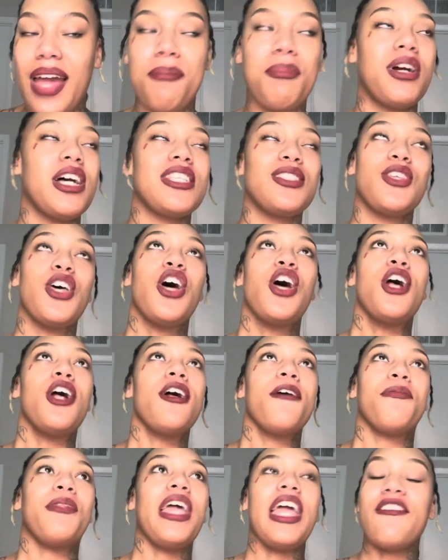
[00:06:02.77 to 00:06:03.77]
because
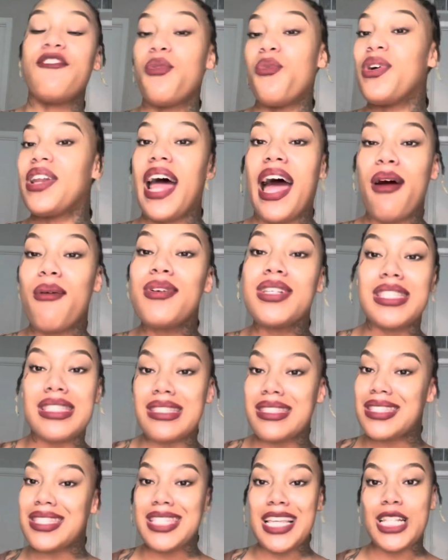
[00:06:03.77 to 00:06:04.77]
even when I was
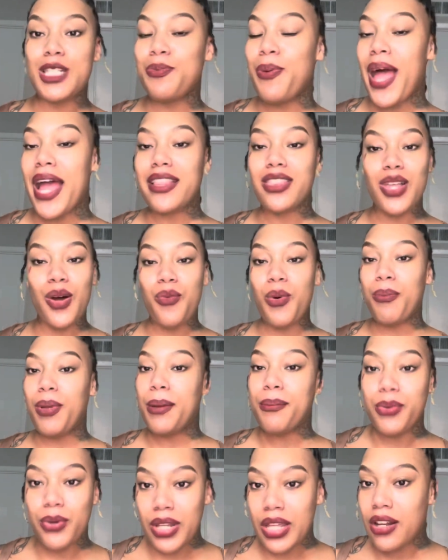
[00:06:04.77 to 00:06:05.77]
six-packed up with big
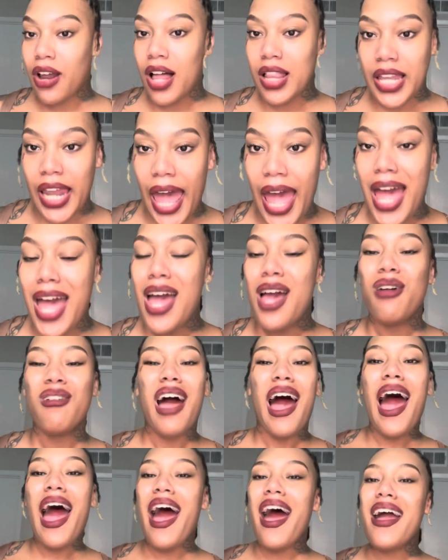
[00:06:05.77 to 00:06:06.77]
booty and all of that,
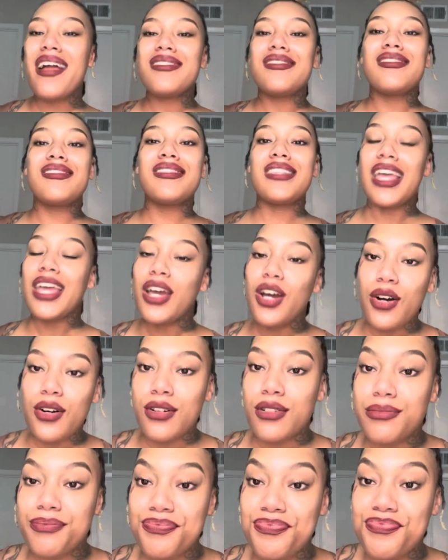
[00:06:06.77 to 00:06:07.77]
I
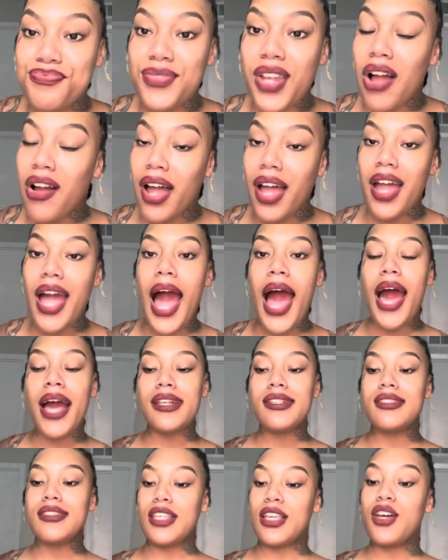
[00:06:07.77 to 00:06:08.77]
still
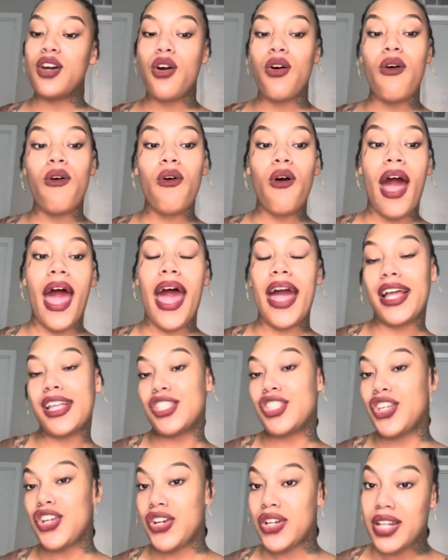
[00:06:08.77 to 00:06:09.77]
had
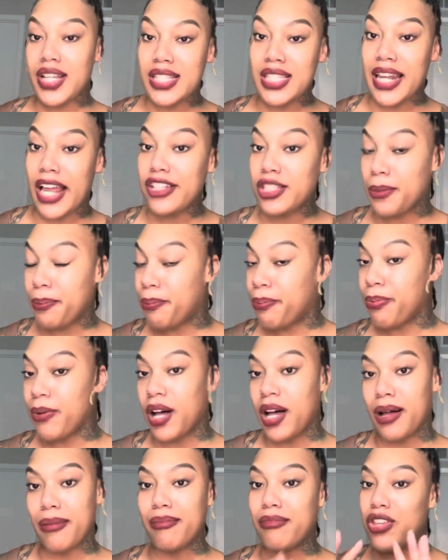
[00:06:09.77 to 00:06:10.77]
insecurities, and I used
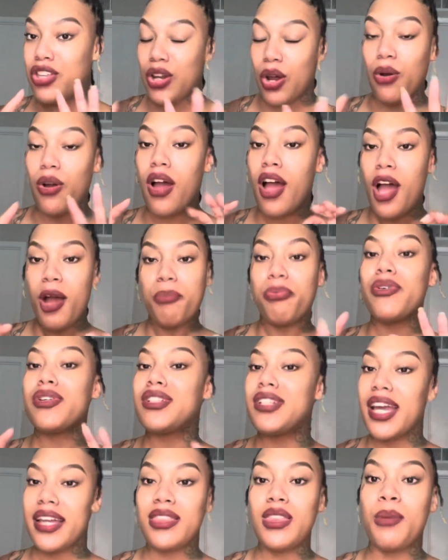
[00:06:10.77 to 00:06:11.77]
to,
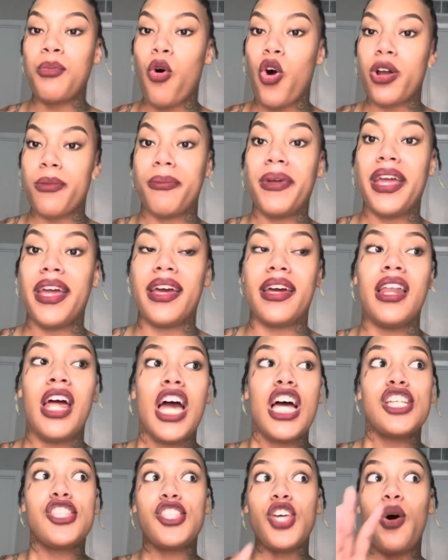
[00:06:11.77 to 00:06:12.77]
project them on men.
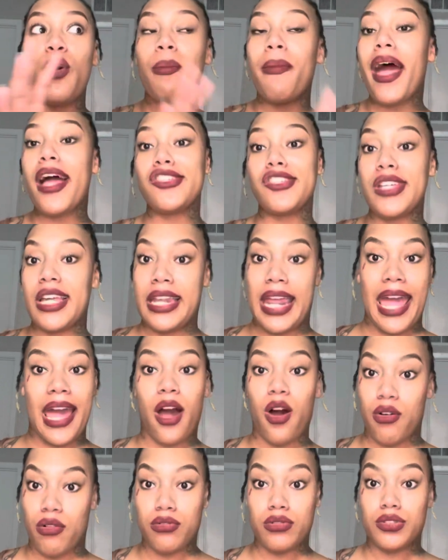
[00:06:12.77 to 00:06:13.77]
So imagine it
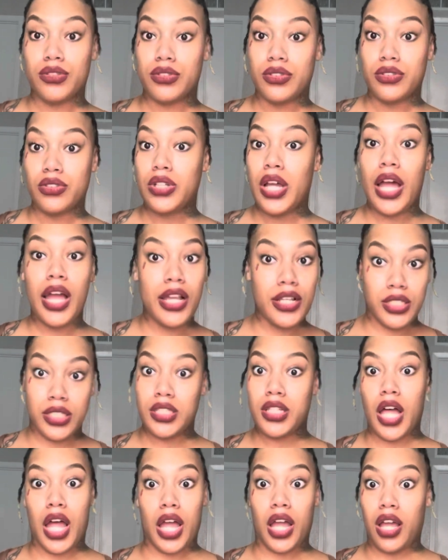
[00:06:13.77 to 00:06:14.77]
now. Okay, it's just
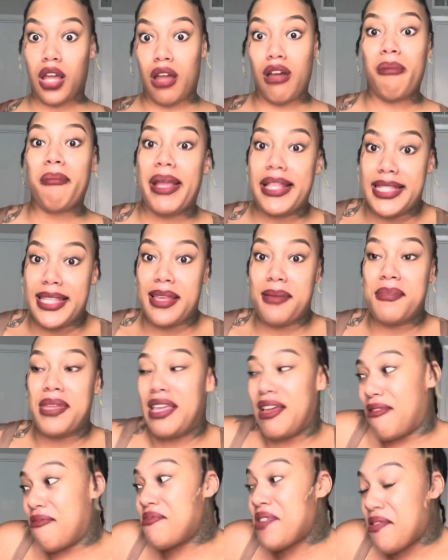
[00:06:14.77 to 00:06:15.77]
like, oh, my tummy,
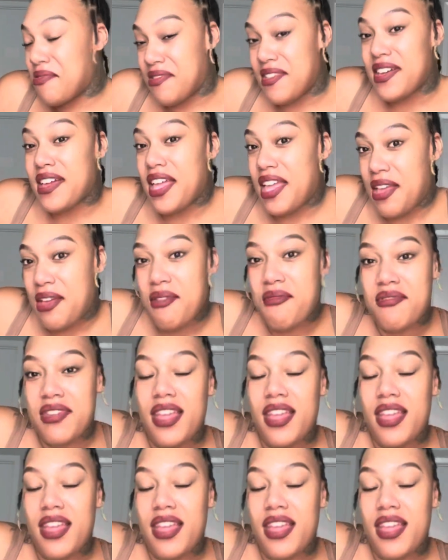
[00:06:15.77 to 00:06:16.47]
oh, don't look ew.